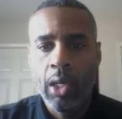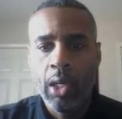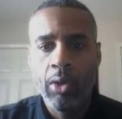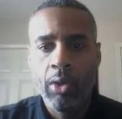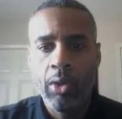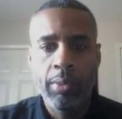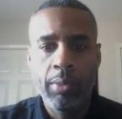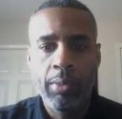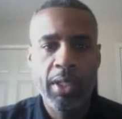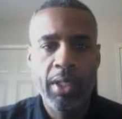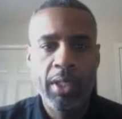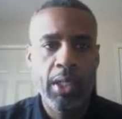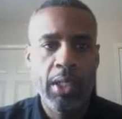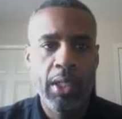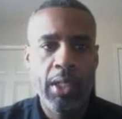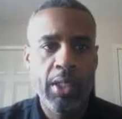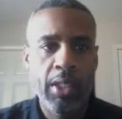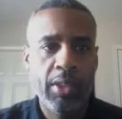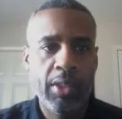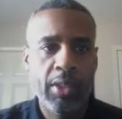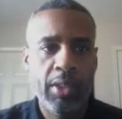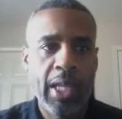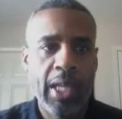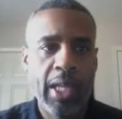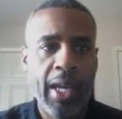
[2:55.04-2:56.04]
only
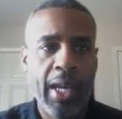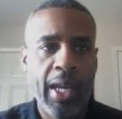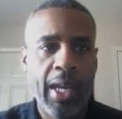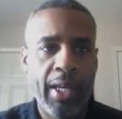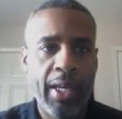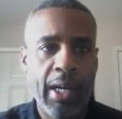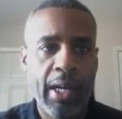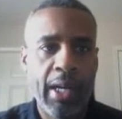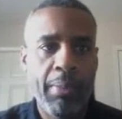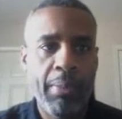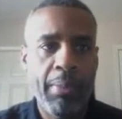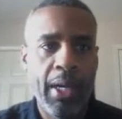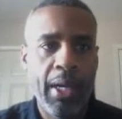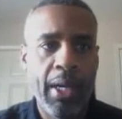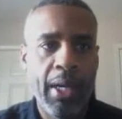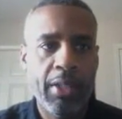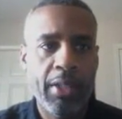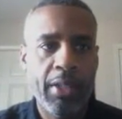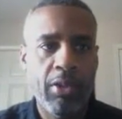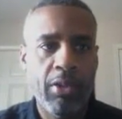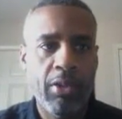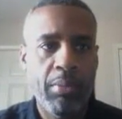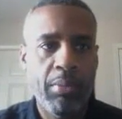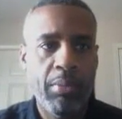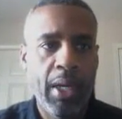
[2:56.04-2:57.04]
because it's high end. Our
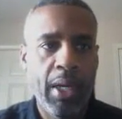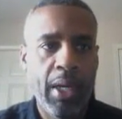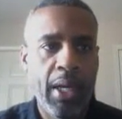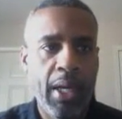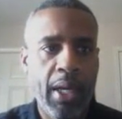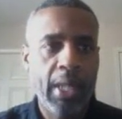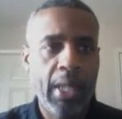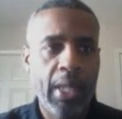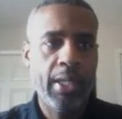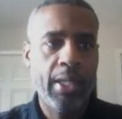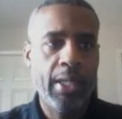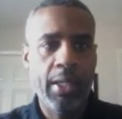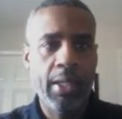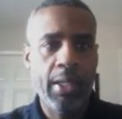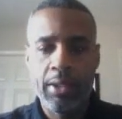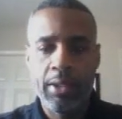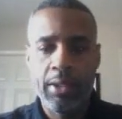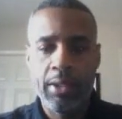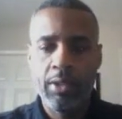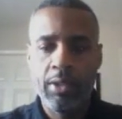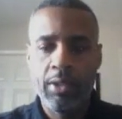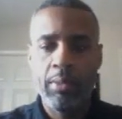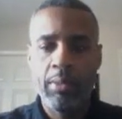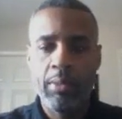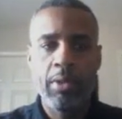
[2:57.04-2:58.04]
buyers don't buy high
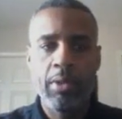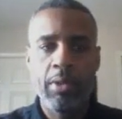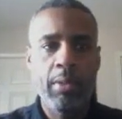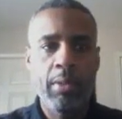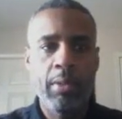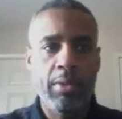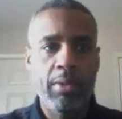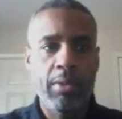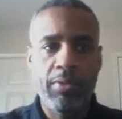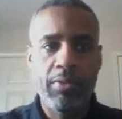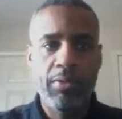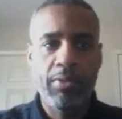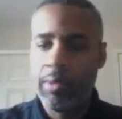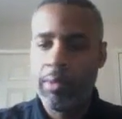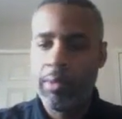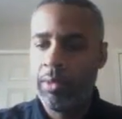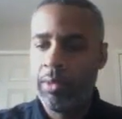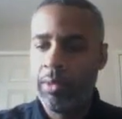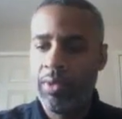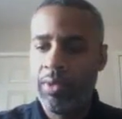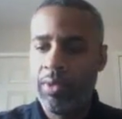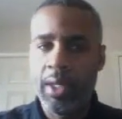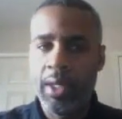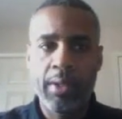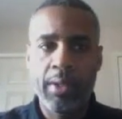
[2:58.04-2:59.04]
end. So I'm gonna
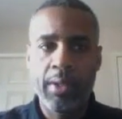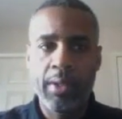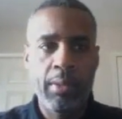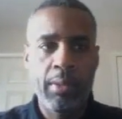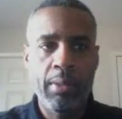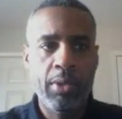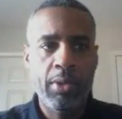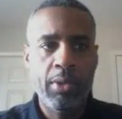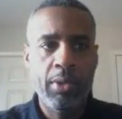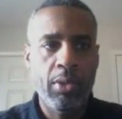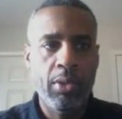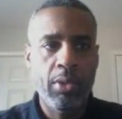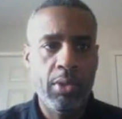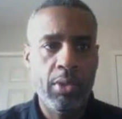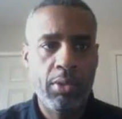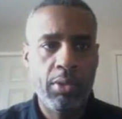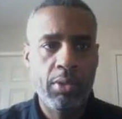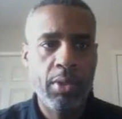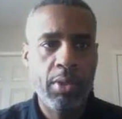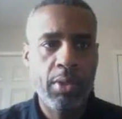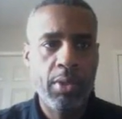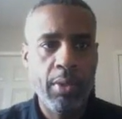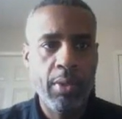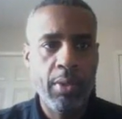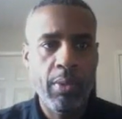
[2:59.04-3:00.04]
find it. I'm gonna go to
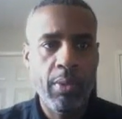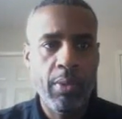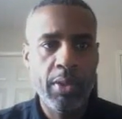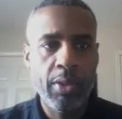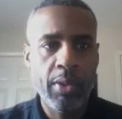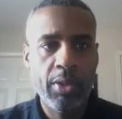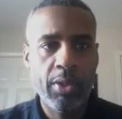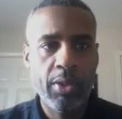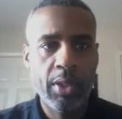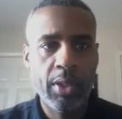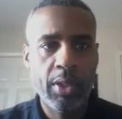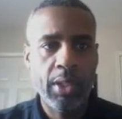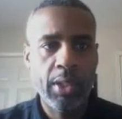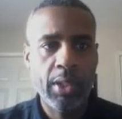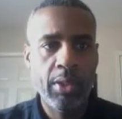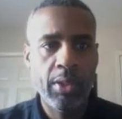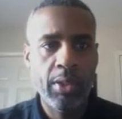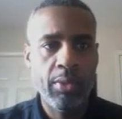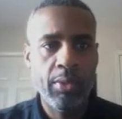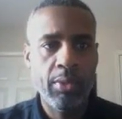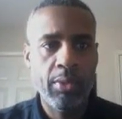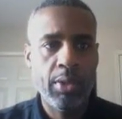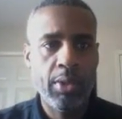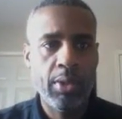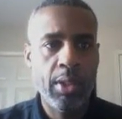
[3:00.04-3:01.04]
38116. I
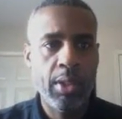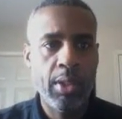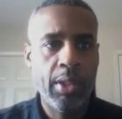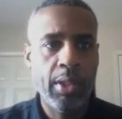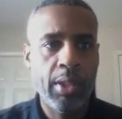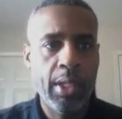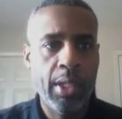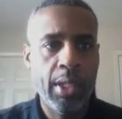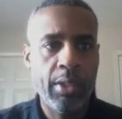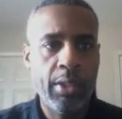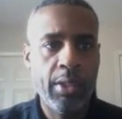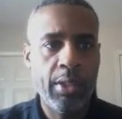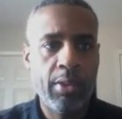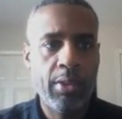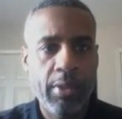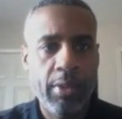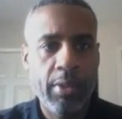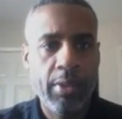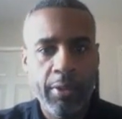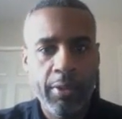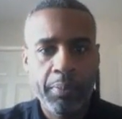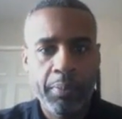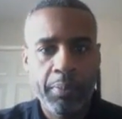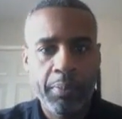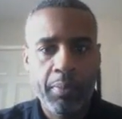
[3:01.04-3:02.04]
know that they're not as
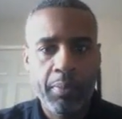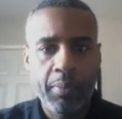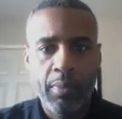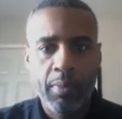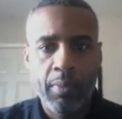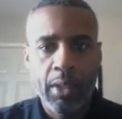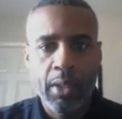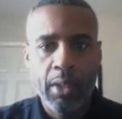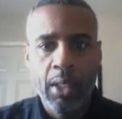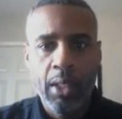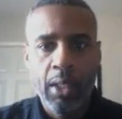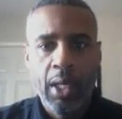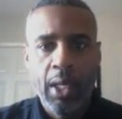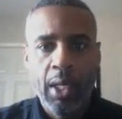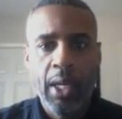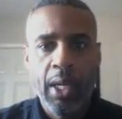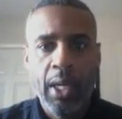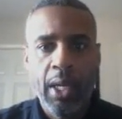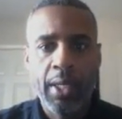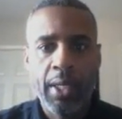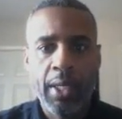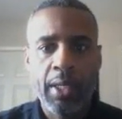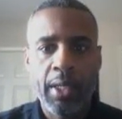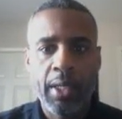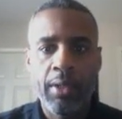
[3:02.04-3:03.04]

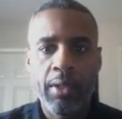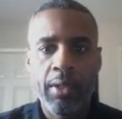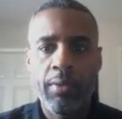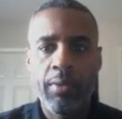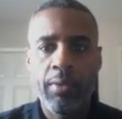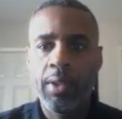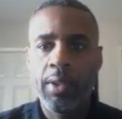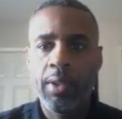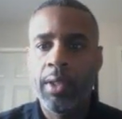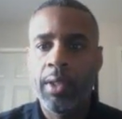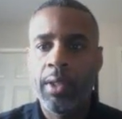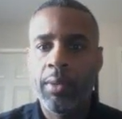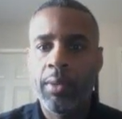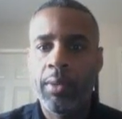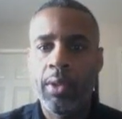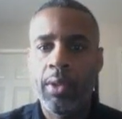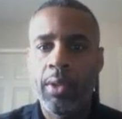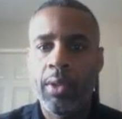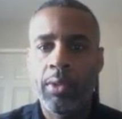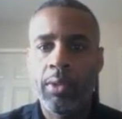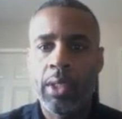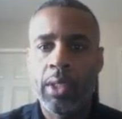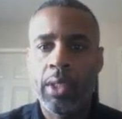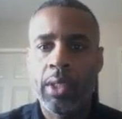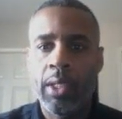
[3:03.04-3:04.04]
high end over there in
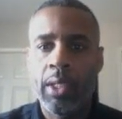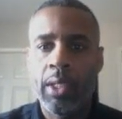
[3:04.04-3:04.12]
those